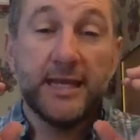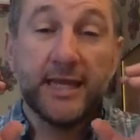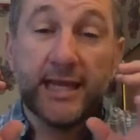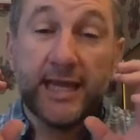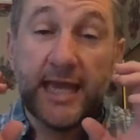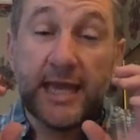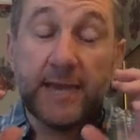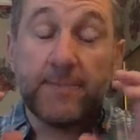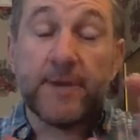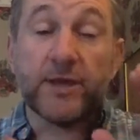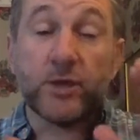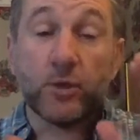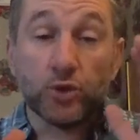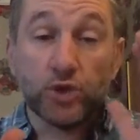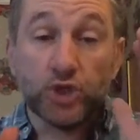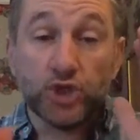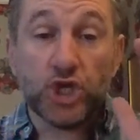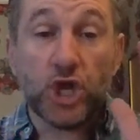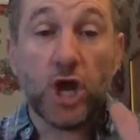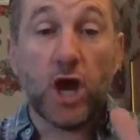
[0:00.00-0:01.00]
keeping your
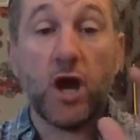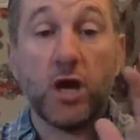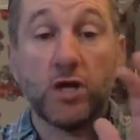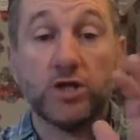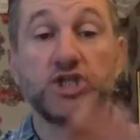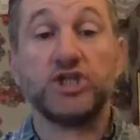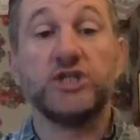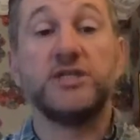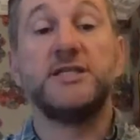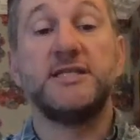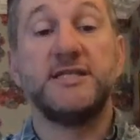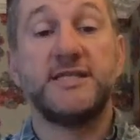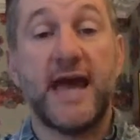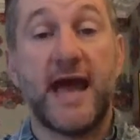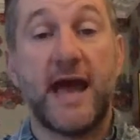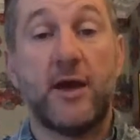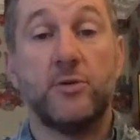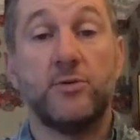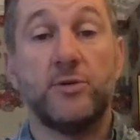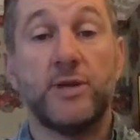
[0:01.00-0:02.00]
charges
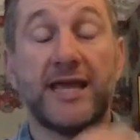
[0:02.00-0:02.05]
down